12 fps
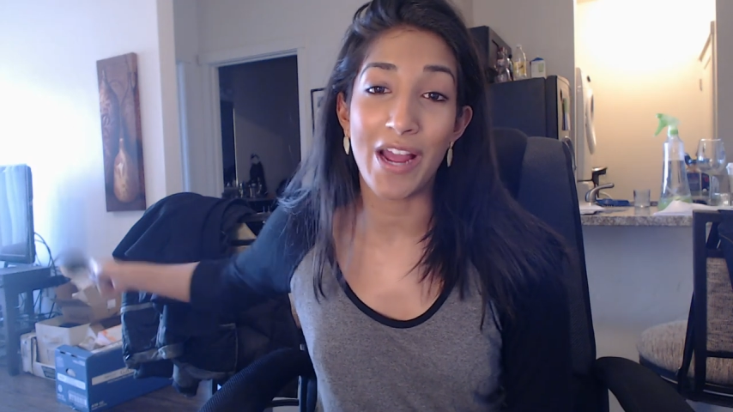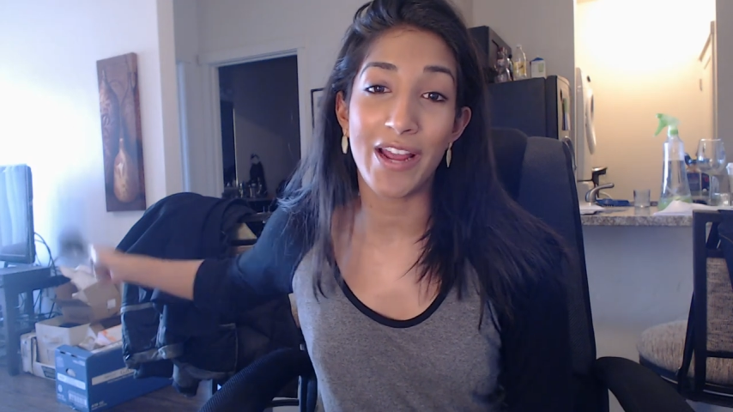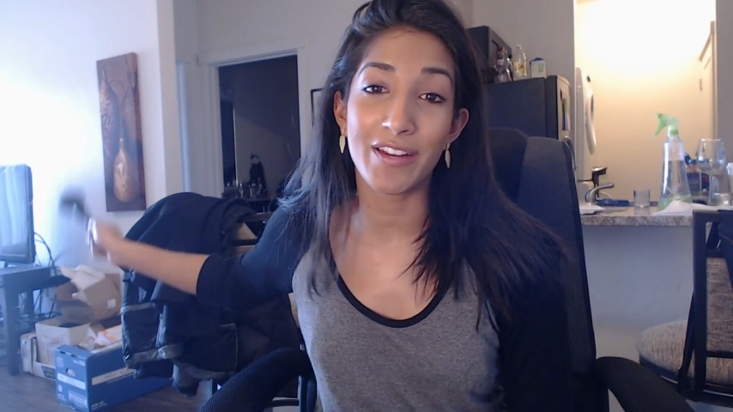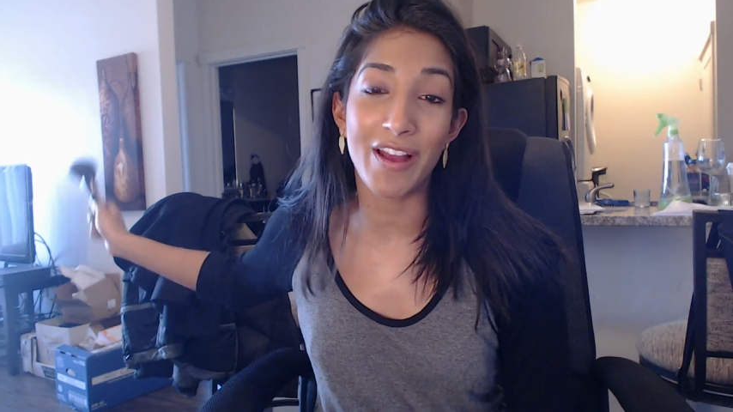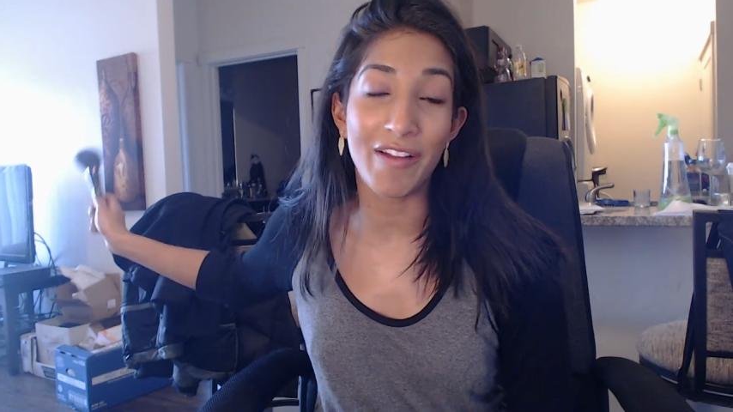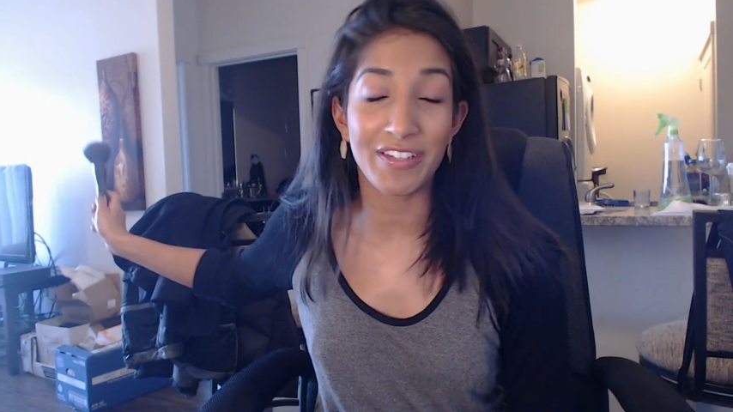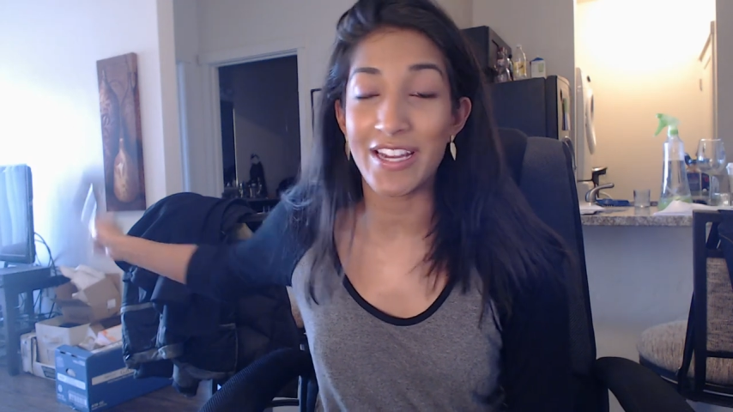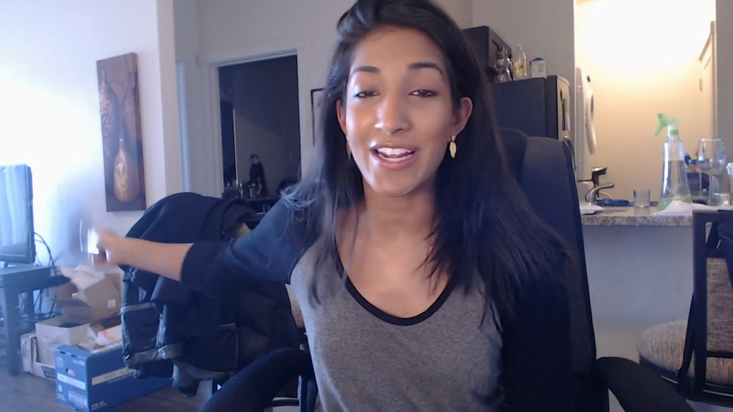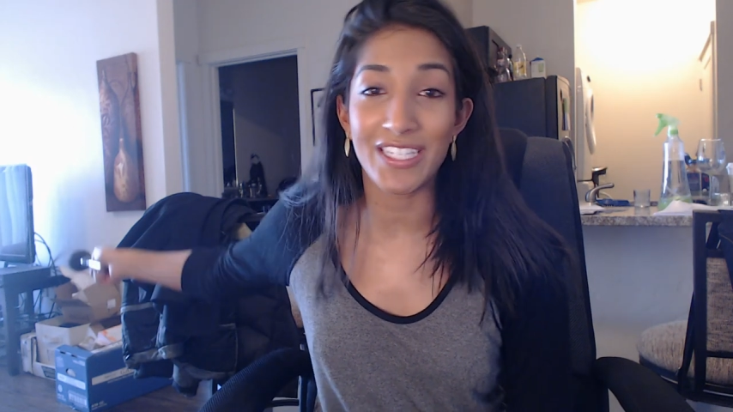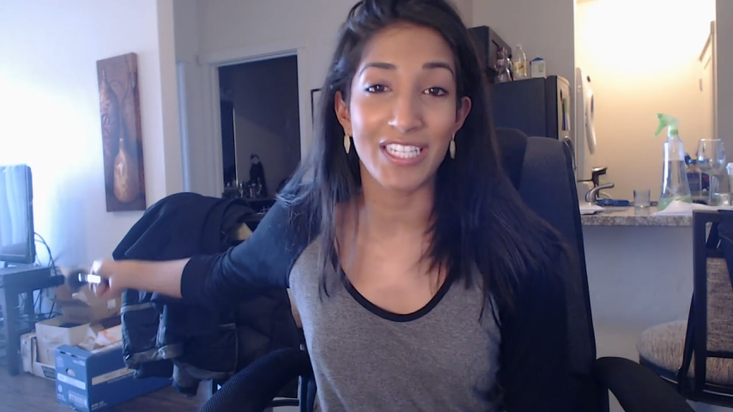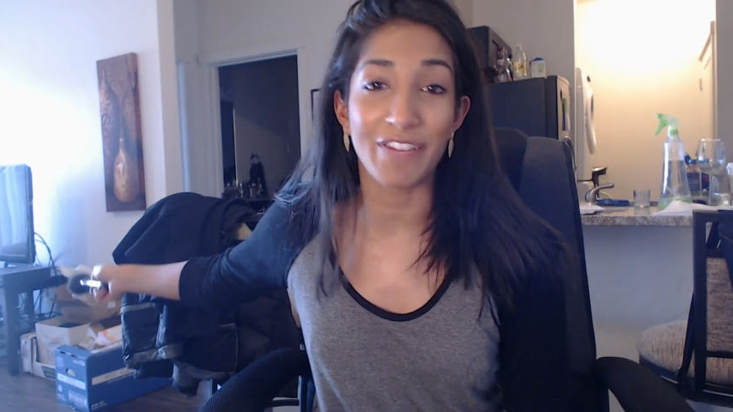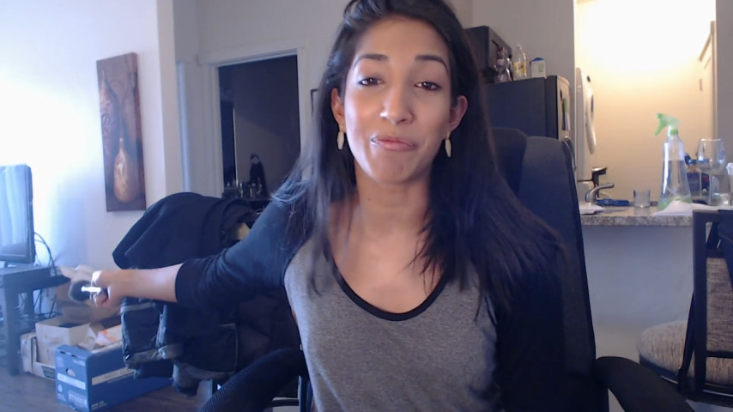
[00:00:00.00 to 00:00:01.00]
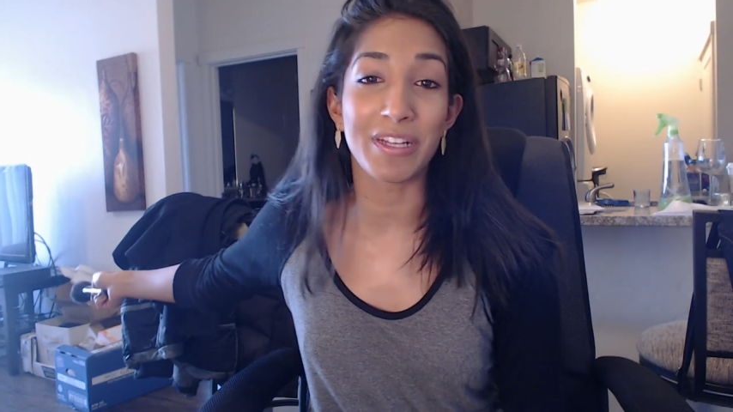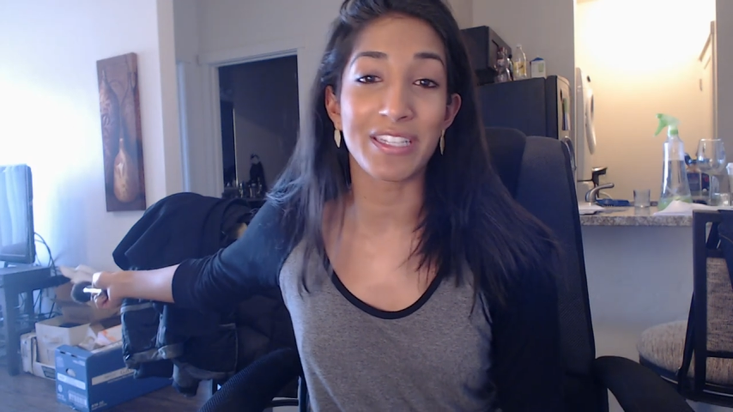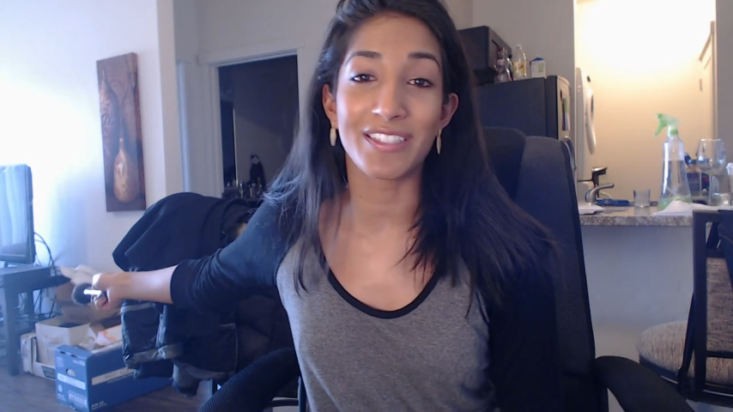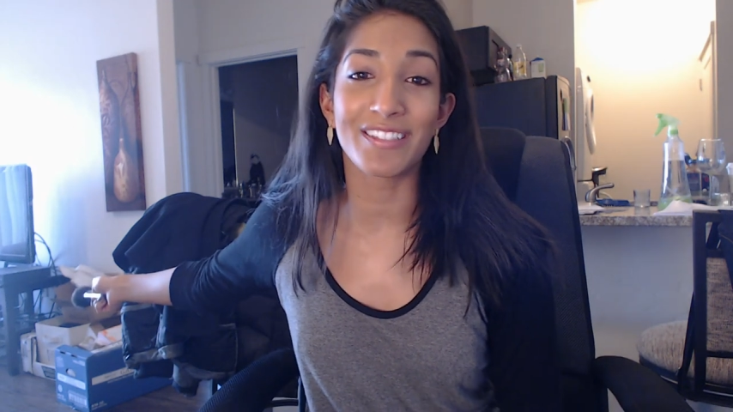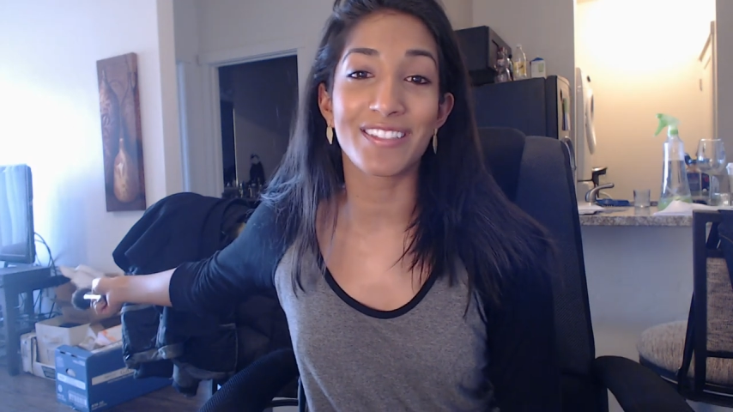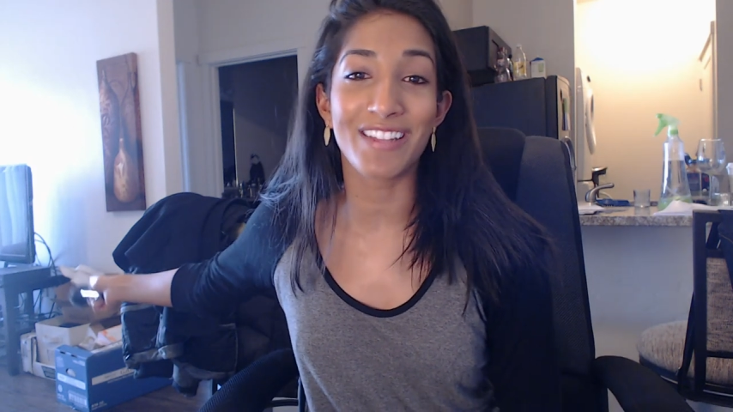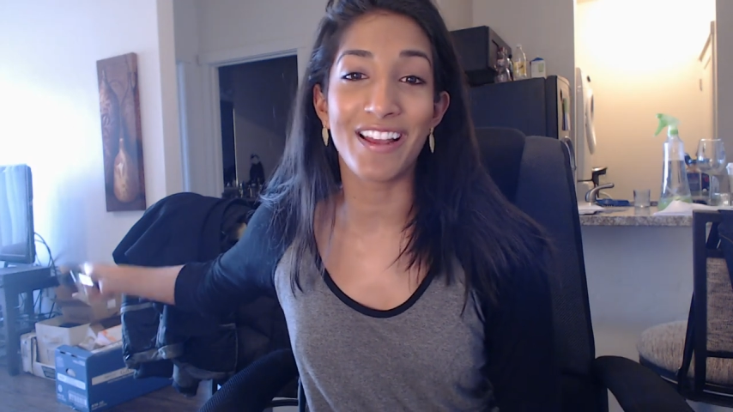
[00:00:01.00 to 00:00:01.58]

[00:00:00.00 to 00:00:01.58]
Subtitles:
I'd have to take it to different places